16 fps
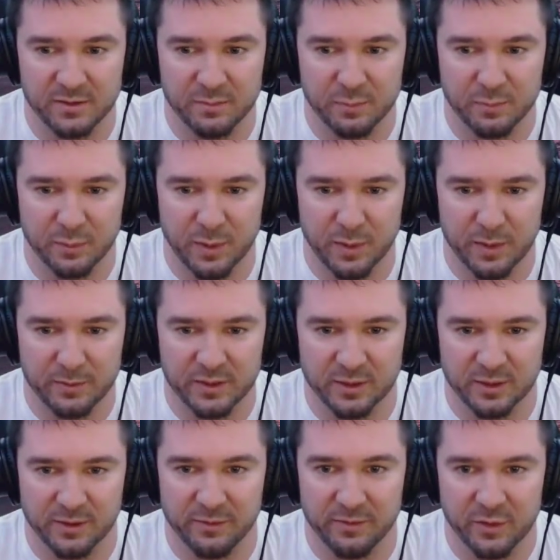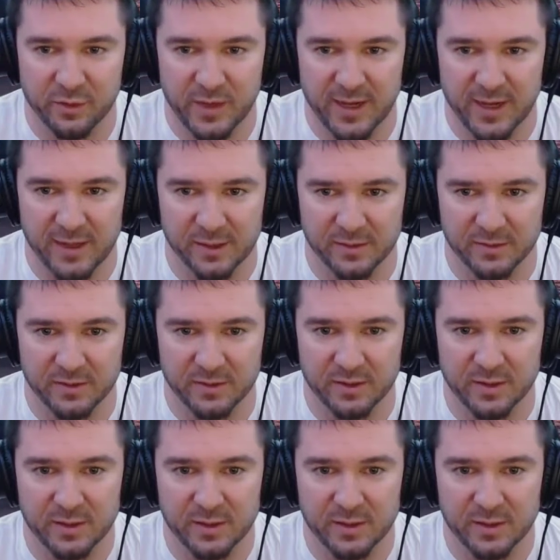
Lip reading: probably took a few days.